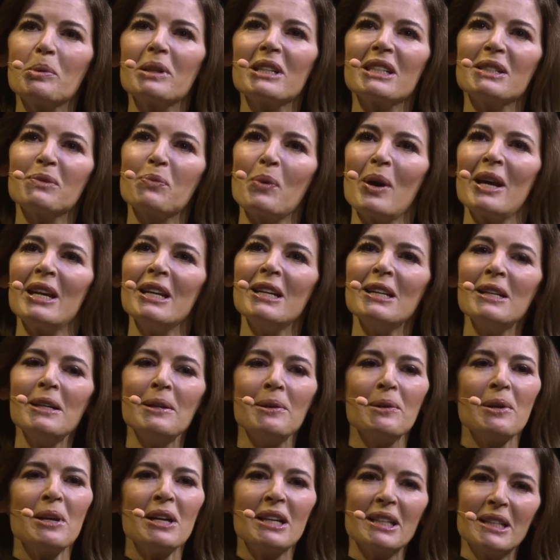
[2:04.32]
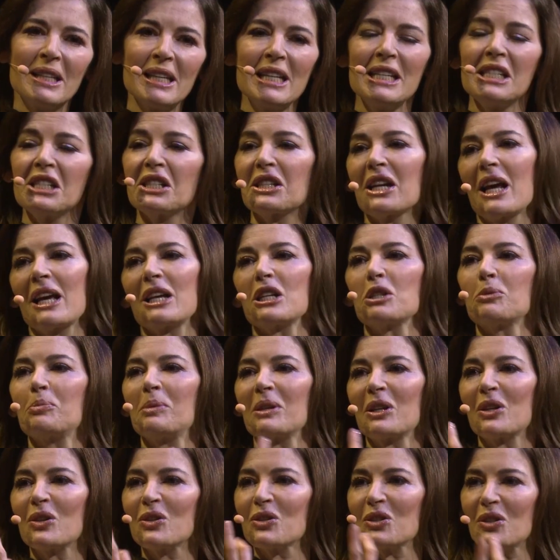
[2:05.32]
But when these days,
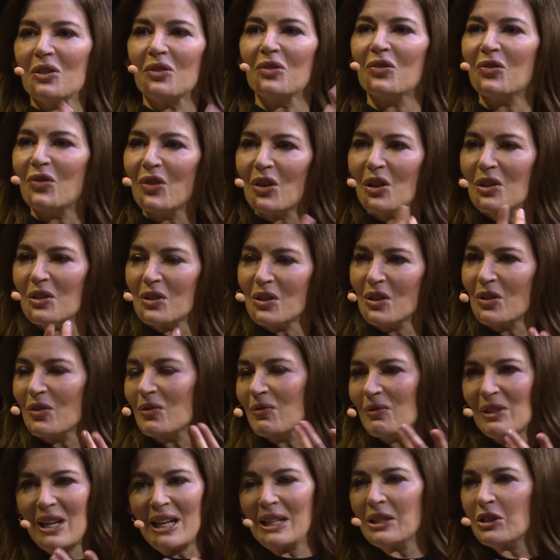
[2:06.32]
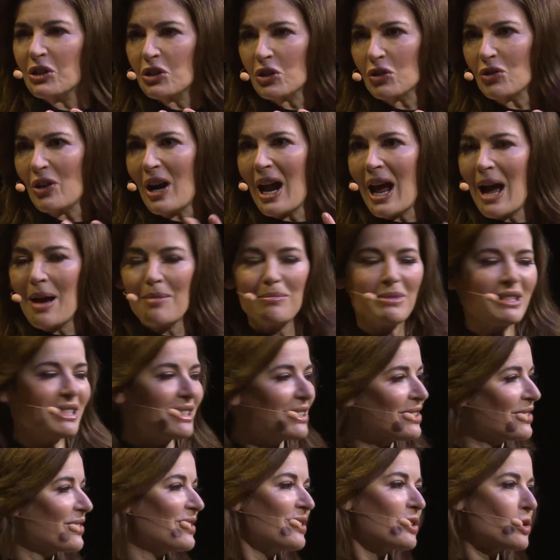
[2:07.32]
because of Instagram and